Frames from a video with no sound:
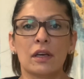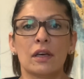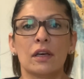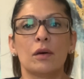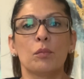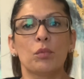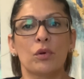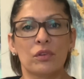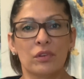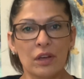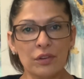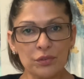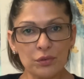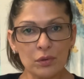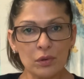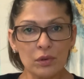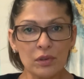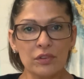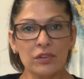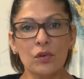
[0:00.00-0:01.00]

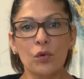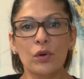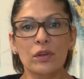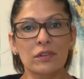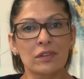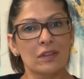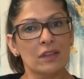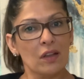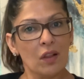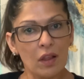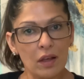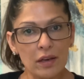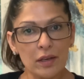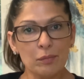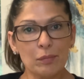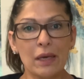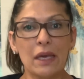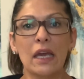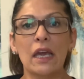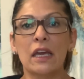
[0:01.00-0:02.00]
progesterone is going to decline
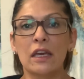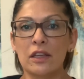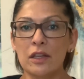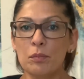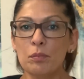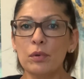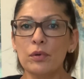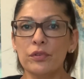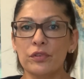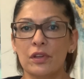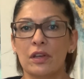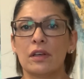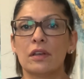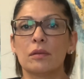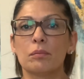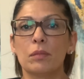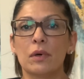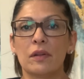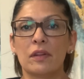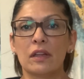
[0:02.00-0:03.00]
by
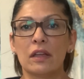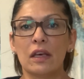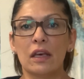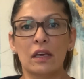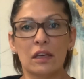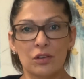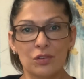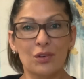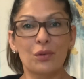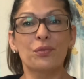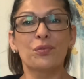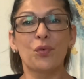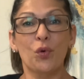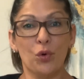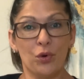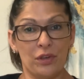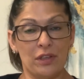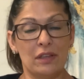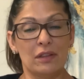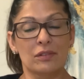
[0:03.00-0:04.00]
80% by the age of
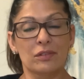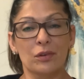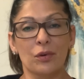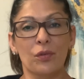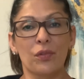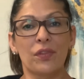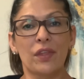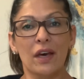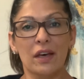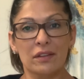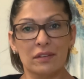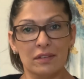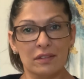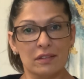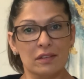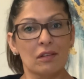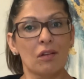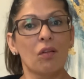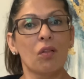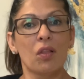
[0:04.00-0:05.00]
40. So
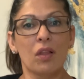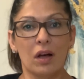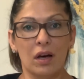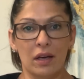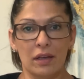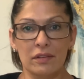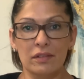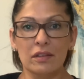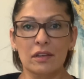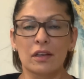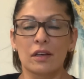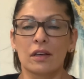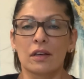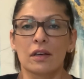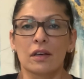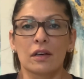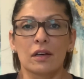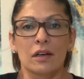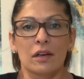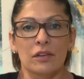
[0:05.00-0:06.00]
that's a lot.
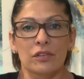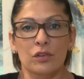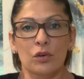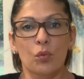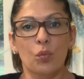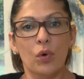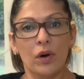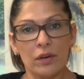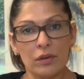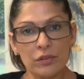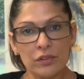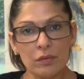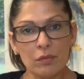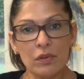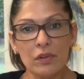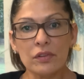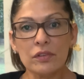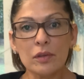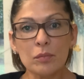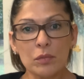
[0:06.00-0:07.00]
So what are some
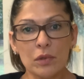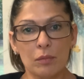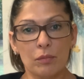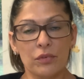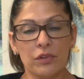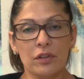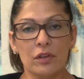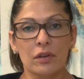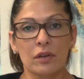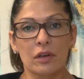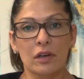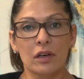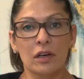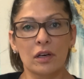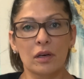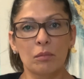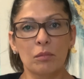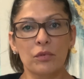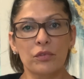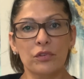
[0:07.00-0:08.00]
of the symptoms?
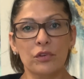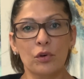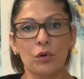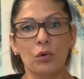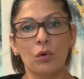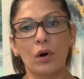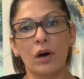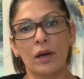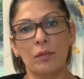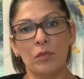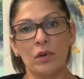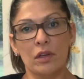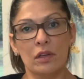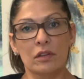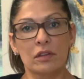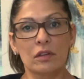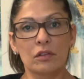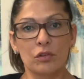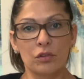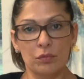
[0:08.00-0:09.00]
So I'm going to
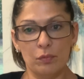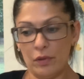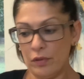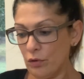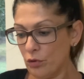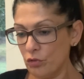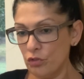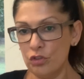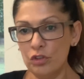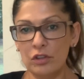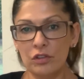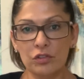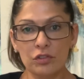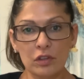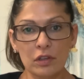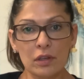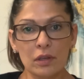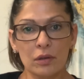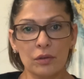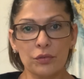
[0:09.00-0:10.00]
use my little cheat
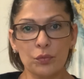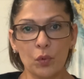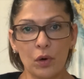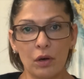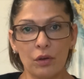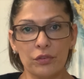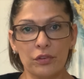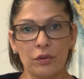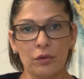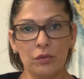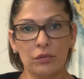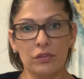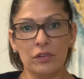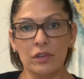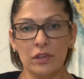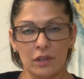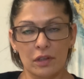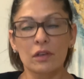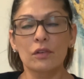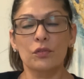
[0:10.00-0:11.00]
sheet here as well, so don't
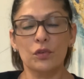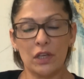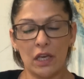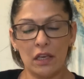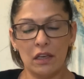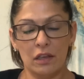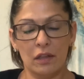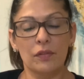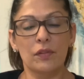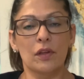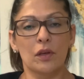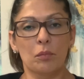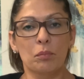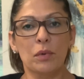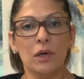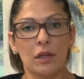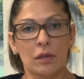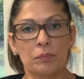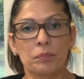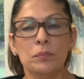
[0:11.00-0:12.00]
forget anything.
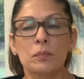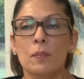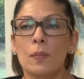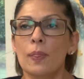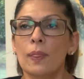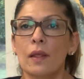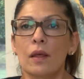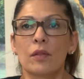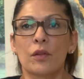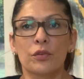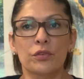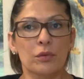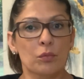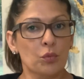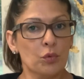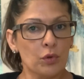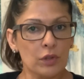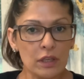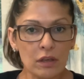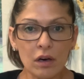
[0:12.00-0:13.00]
But there's some
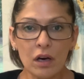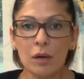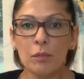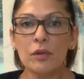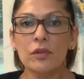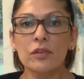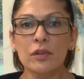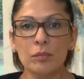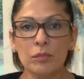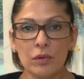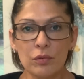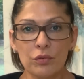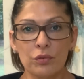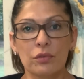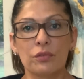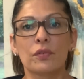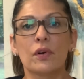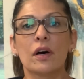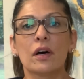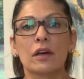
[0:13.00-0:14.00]
really common symptoms we
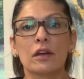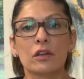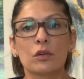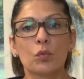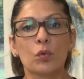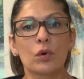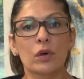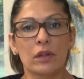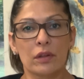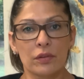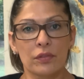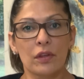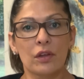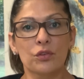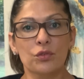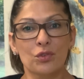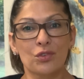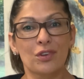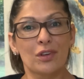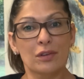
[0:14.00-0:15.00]
find with
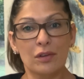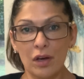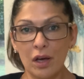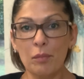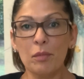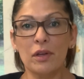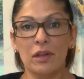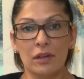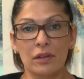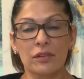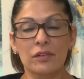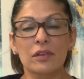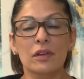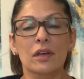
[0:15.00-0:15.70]
estrogen dominance,